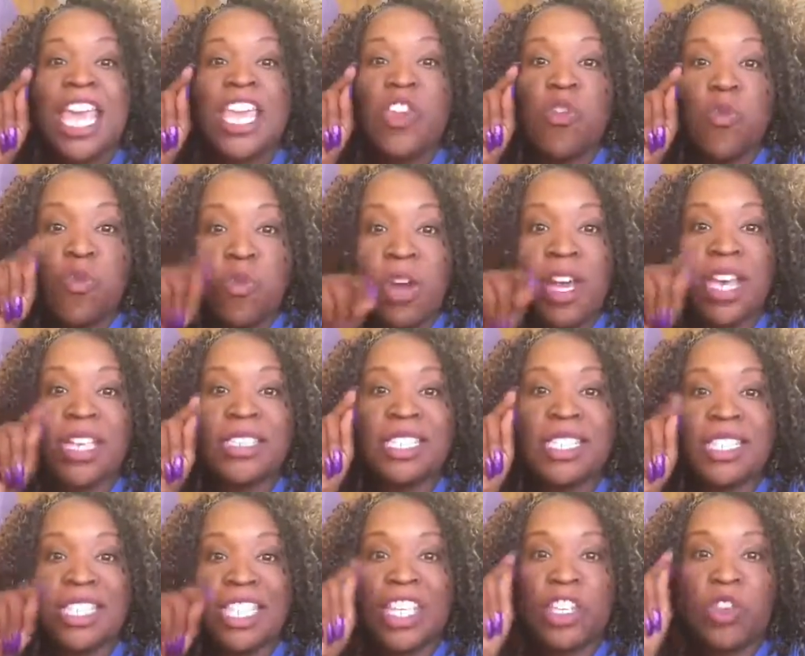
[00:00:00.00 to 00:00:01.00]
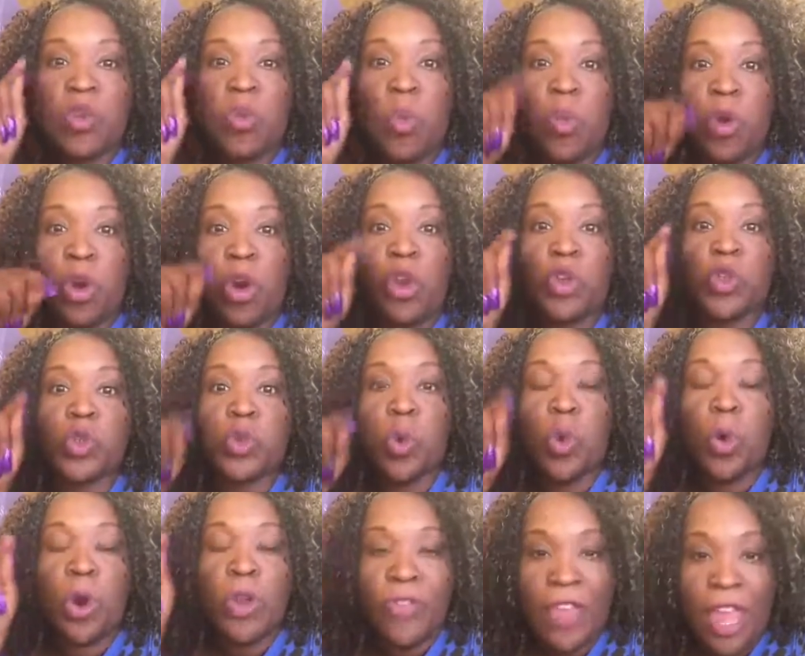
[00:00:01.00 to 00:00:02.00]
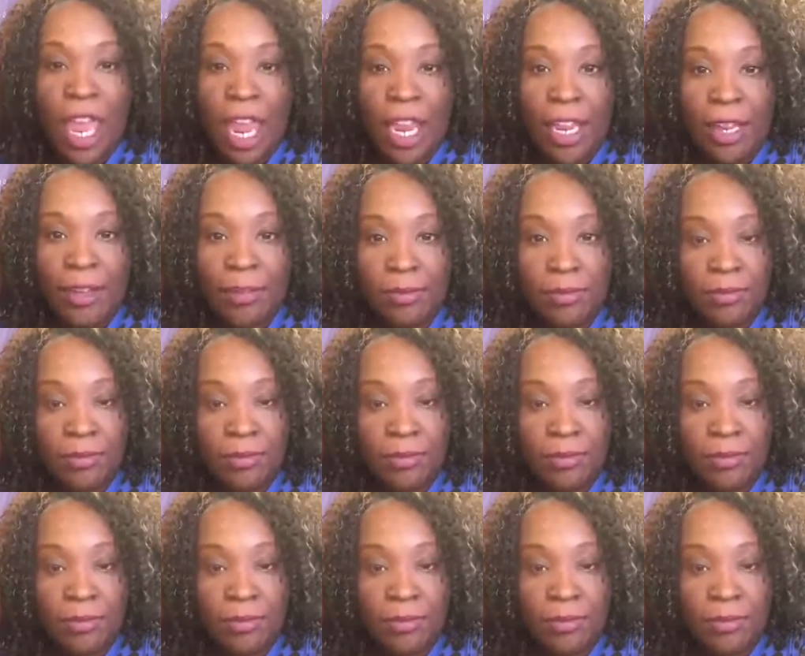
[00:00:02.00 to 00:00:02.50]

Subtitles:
He wants to see you work toward that.